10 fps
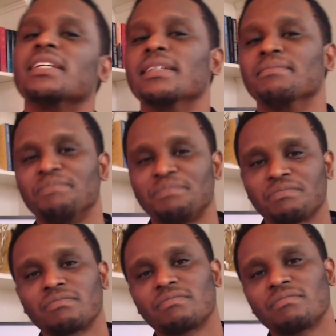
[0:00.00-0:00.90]
to him
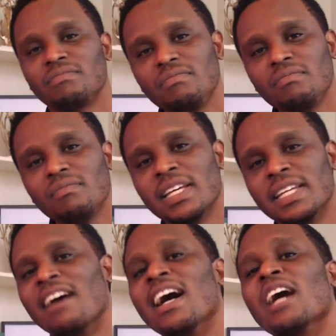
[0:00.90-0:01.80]

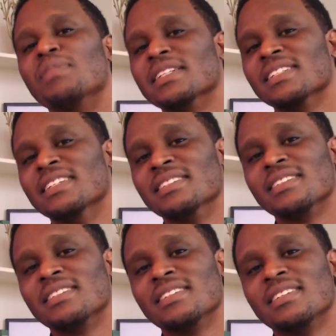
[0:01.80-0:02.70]
in our
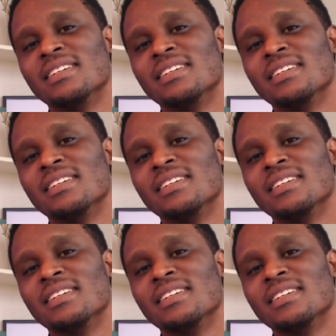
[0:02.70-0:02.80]
helplessness,